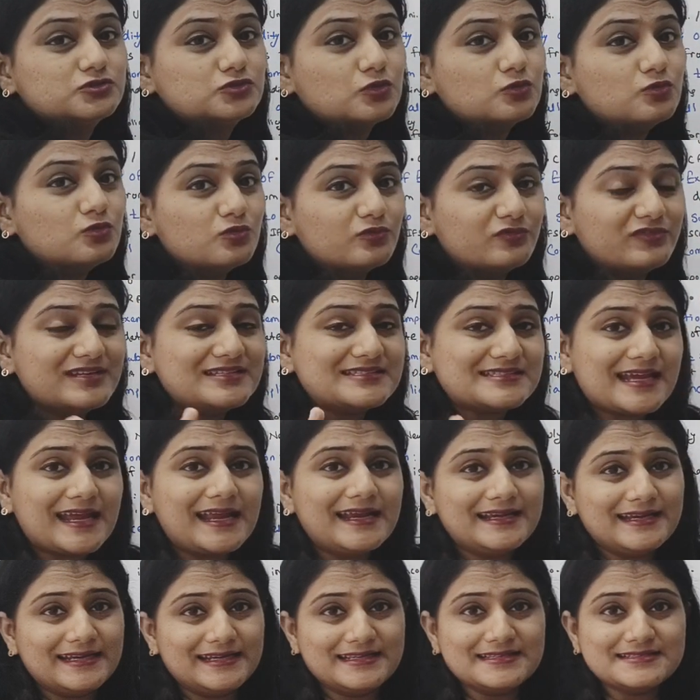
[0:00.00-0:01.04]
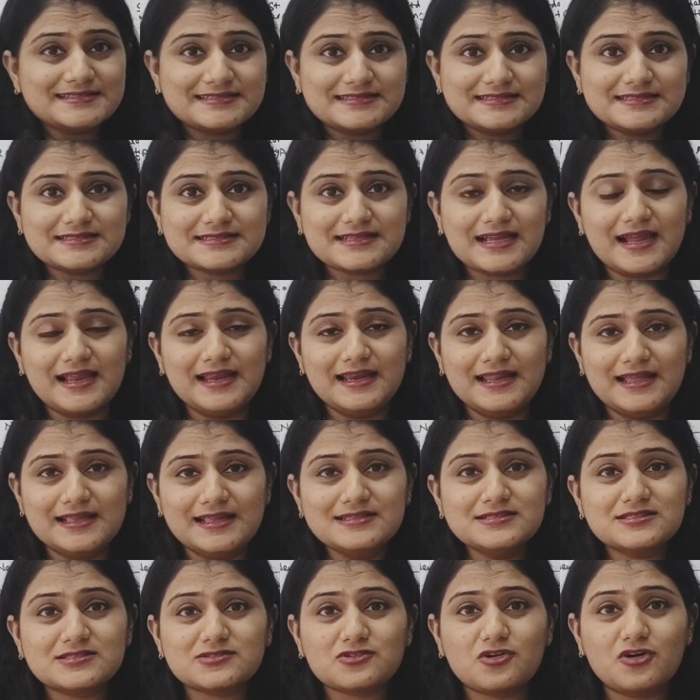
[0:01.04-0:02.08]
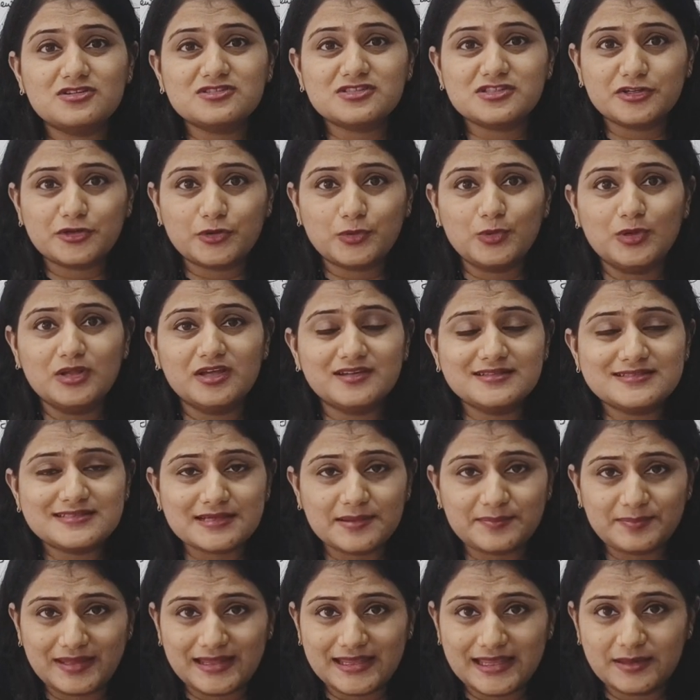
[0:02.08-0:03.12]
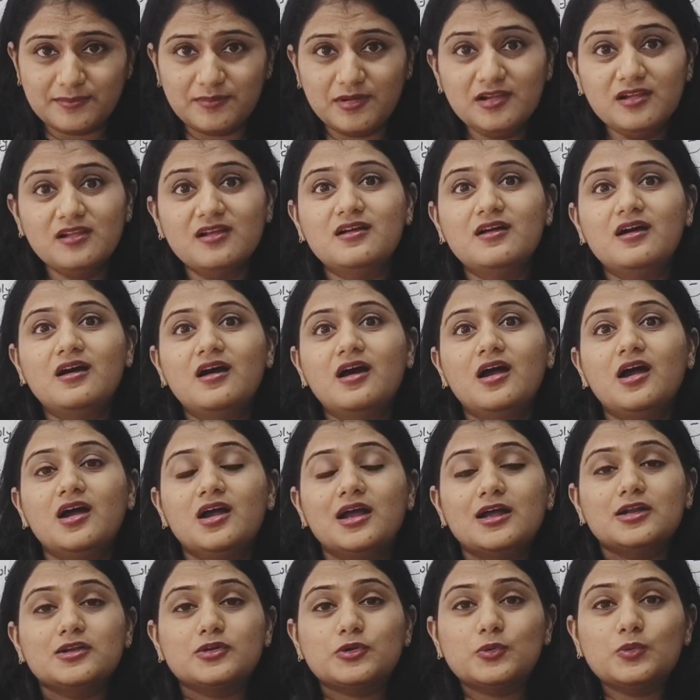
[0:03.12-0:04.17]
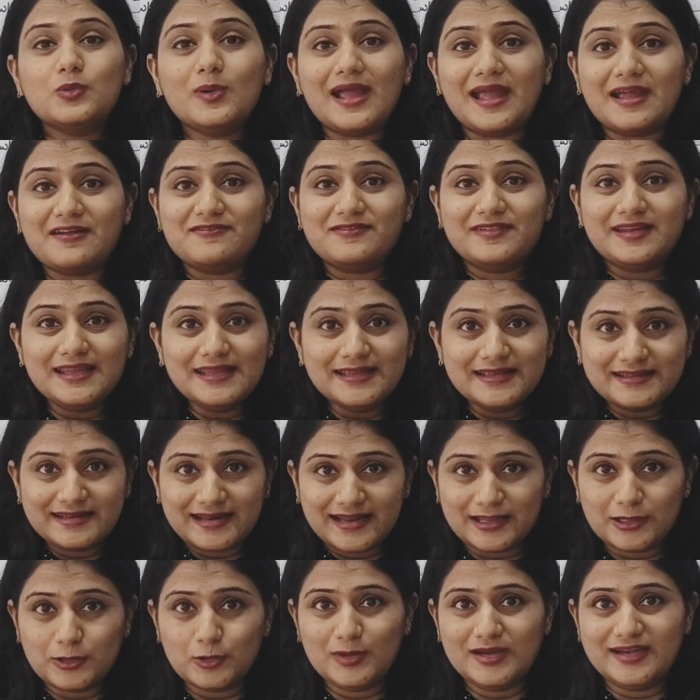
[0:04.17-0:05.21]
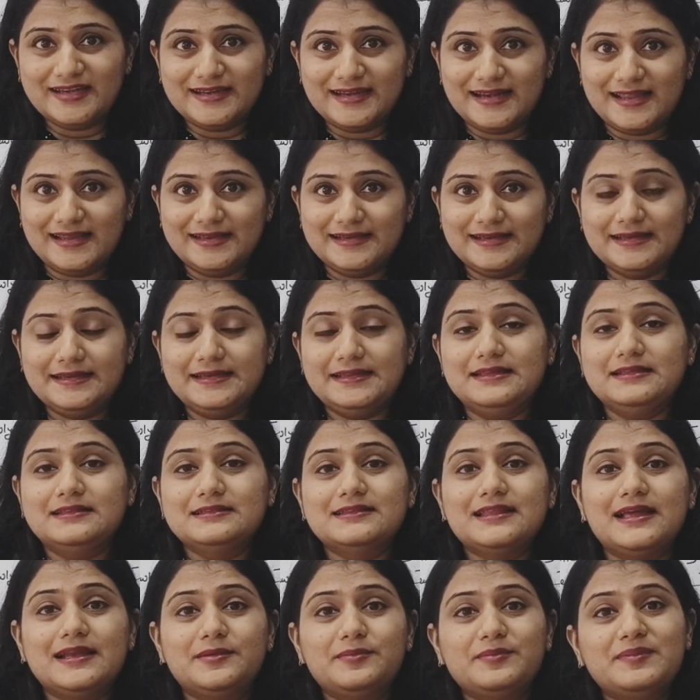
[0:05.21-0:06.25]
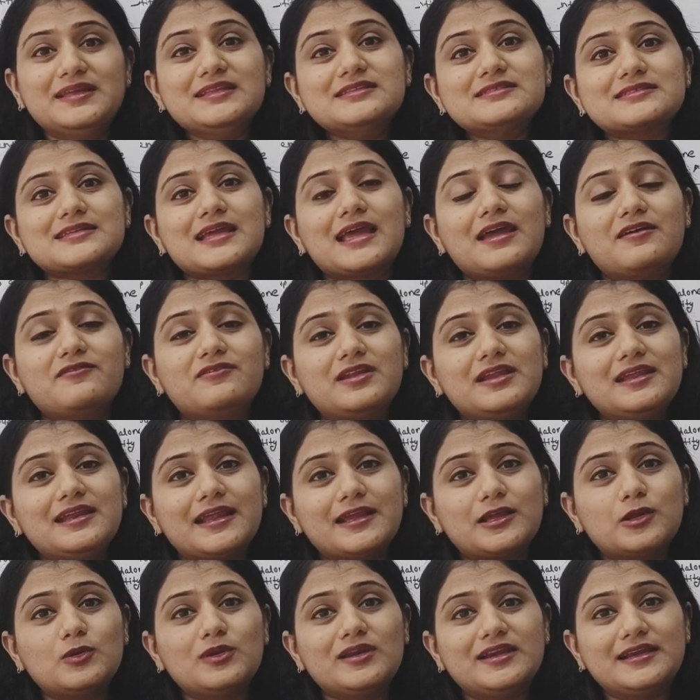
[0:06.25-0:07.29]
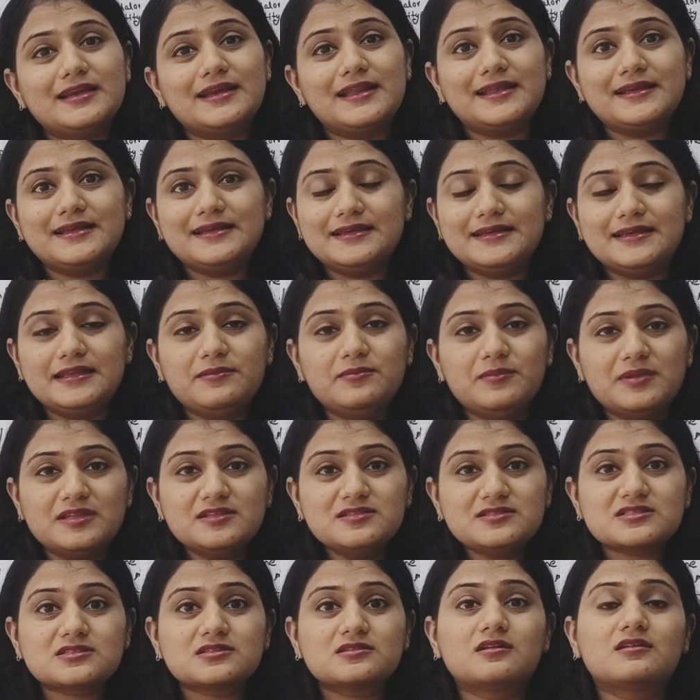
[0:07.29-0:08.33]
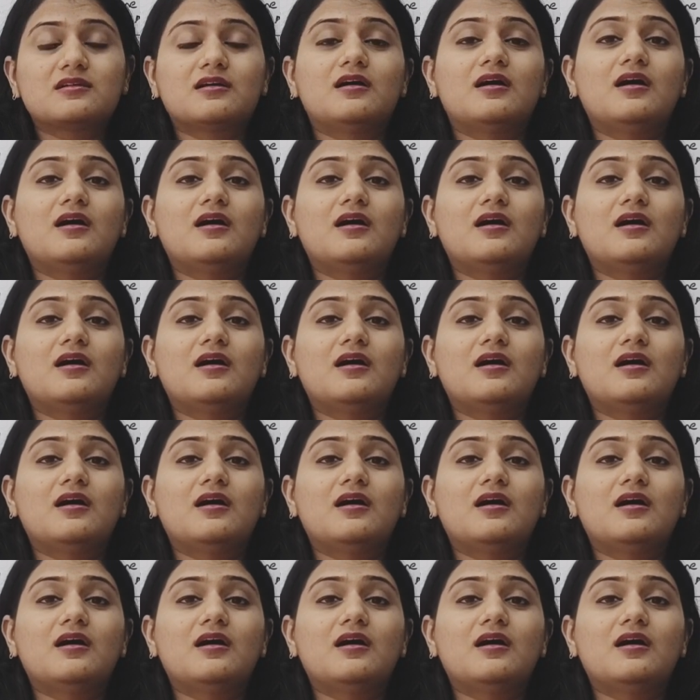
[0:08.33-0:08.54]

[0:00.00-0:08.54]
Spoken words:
To which entities this guidelines or circular is applicable? To every regulated entity. That means every regulated entity means